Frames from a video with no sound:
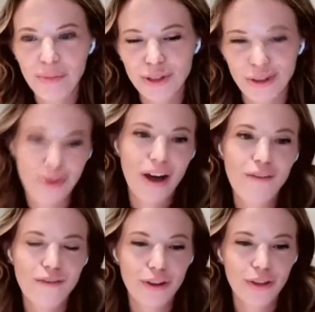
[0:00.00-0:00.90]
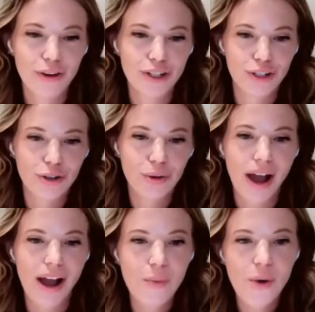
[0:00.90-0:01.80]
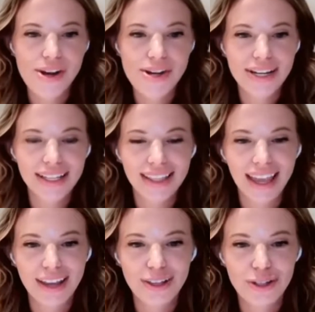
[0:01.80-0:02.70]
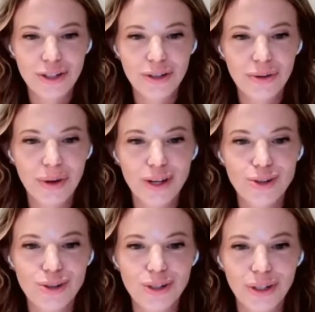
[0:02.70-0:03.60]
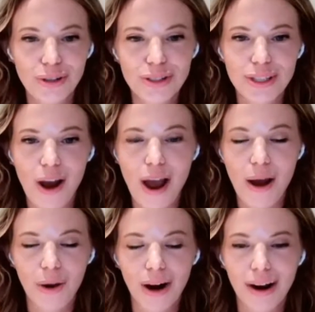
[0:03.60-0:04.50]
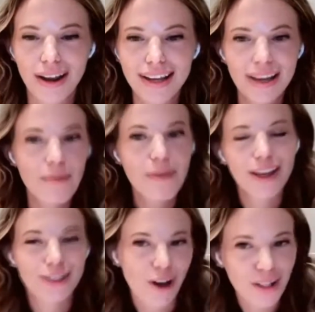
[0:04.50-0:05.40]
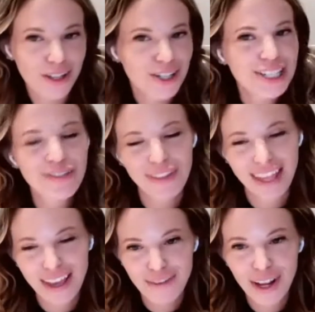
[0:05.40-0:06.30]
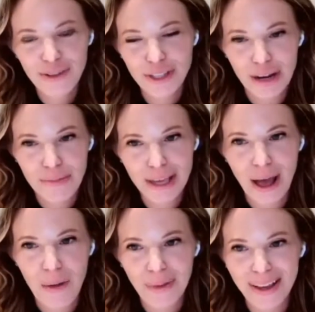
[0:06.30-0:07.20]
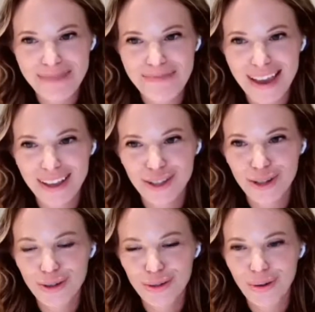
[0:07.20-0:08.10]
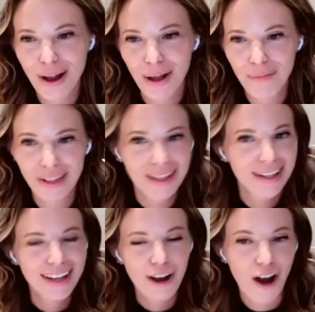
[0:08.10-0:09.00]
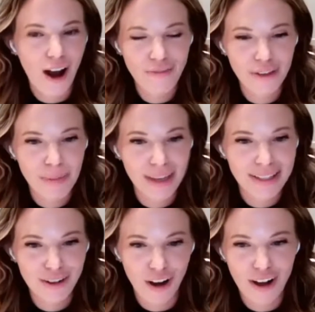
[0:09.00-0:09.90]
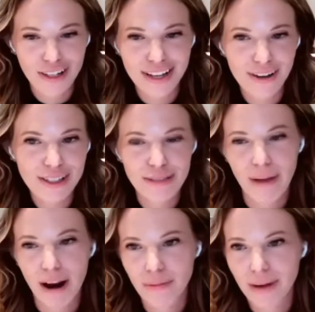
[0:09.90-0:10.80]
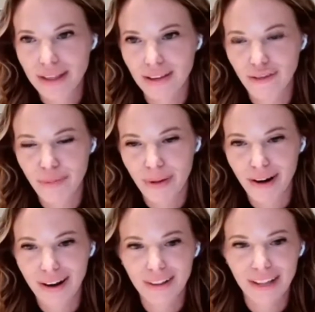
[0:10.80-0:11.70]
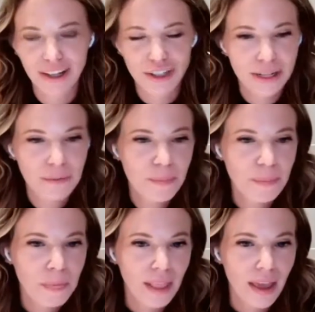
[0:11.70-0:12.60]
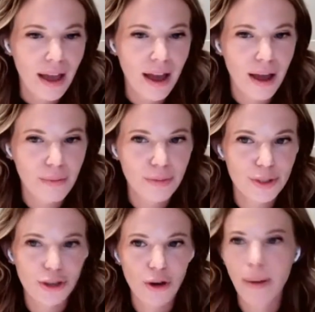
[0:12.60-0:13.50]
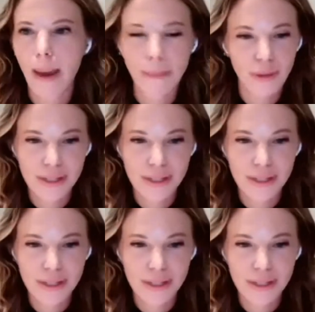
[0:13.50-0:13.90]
So without further ado, I would like to introduce our mixologist for the evening, who's going to be helping us make 2 coffee-based cocktails inspired by the Cliff Bar collection. So Pamela